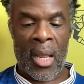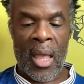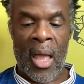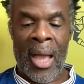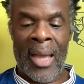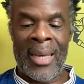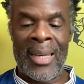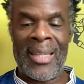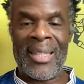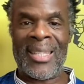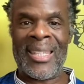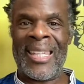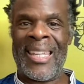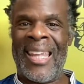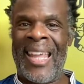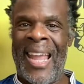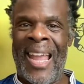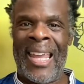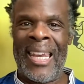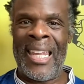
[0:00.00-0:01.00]
I didn't
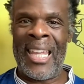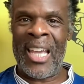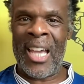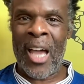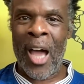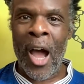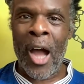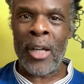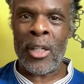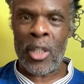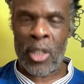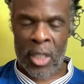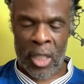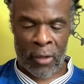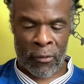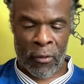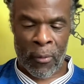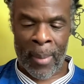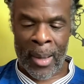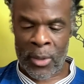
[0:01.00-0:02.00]
see any urgency
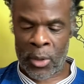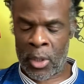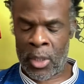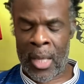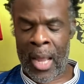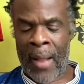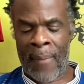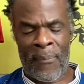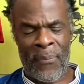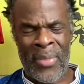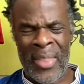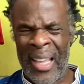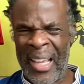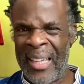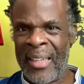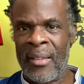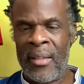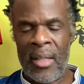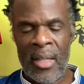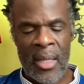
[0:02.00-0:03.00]
from us today.
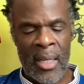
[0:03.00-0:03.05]
None.